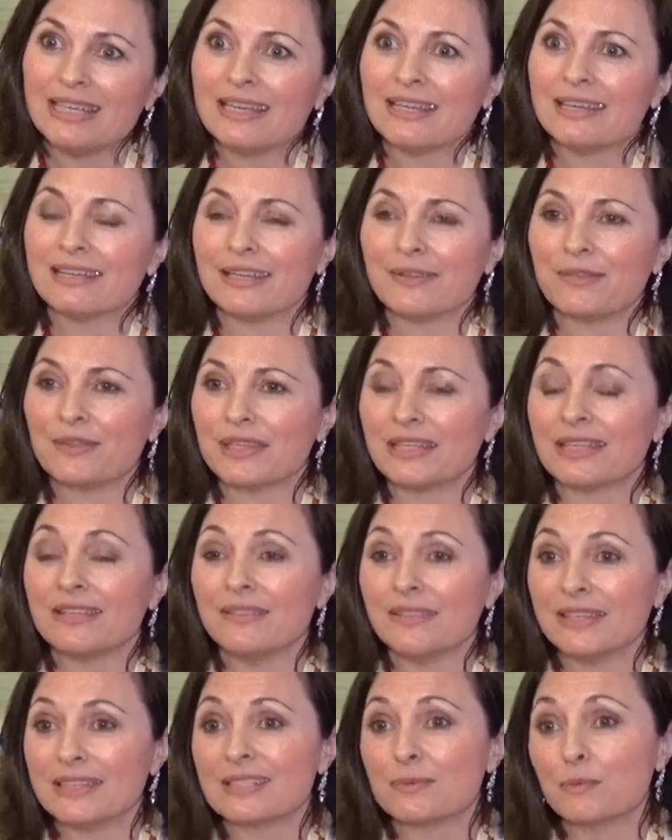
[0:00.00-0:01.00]
And I think
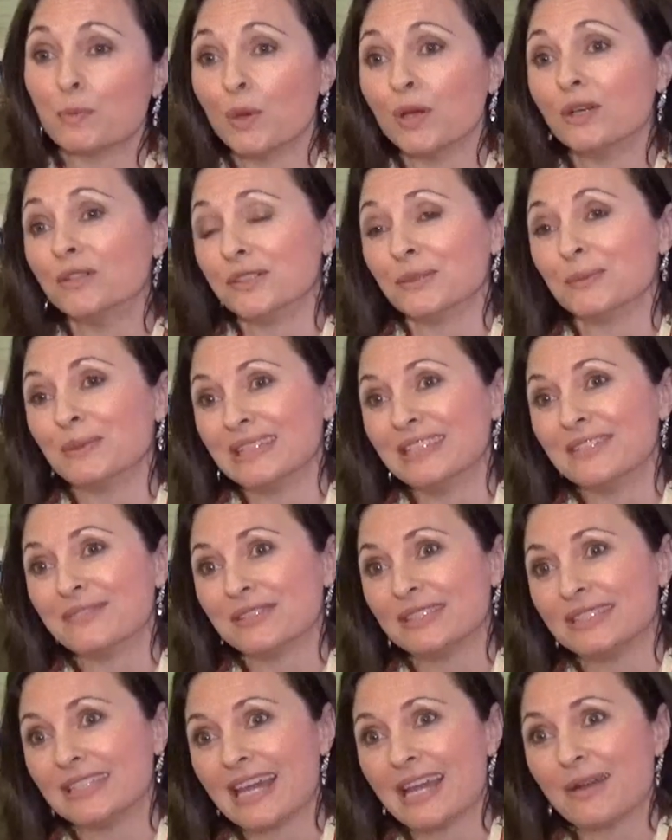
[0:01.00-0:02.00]
in this world that we live
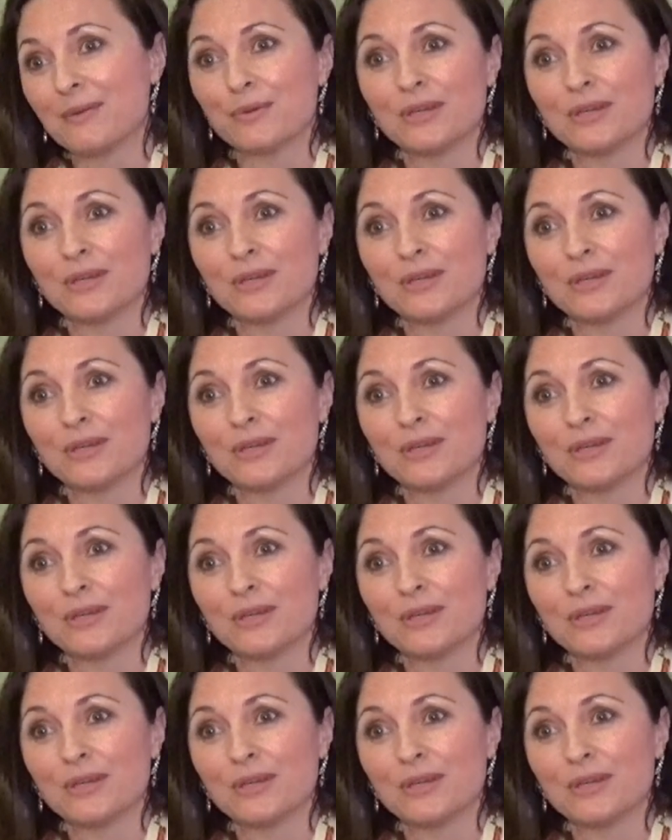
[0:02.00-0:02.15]
in now,